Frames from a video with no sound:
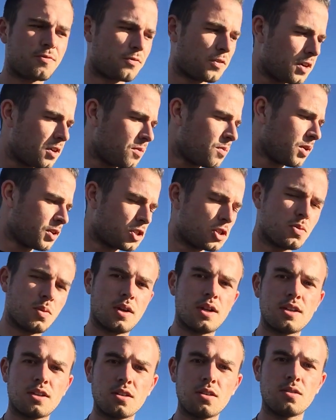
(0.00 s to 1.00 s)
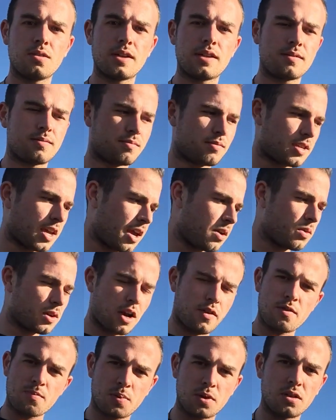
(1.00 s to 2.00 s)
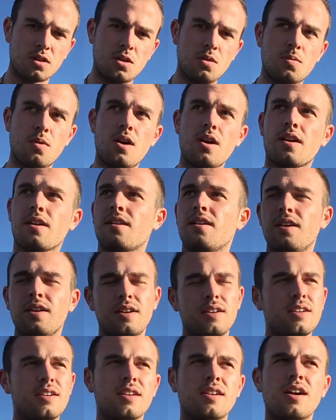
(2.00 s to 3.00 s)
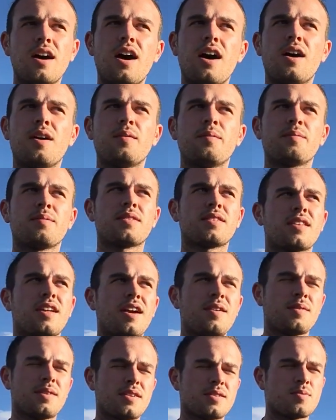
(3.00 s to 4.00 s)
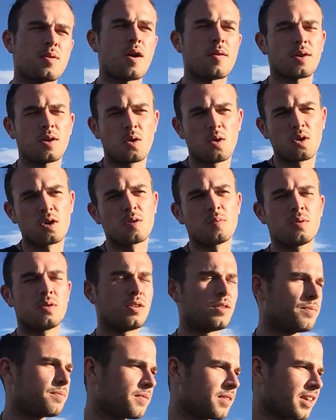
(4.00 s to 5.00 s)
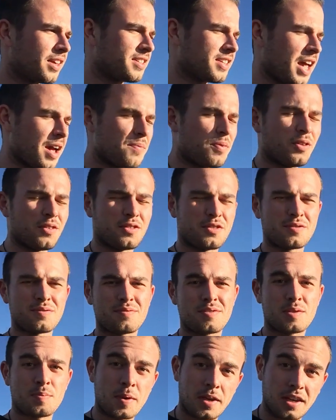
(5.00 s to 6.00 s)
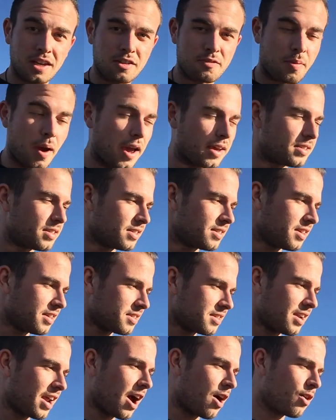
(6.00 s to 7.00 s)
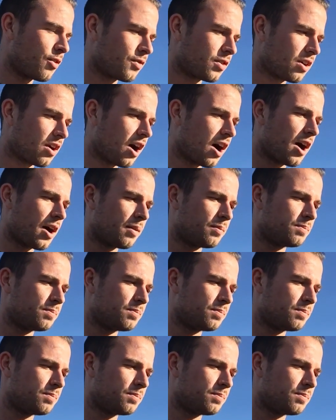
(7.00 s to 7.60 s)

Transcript: feel what you want to do and take whatever pill you want. I mean, that's probably a horrible example, speaking of Pisces season. However,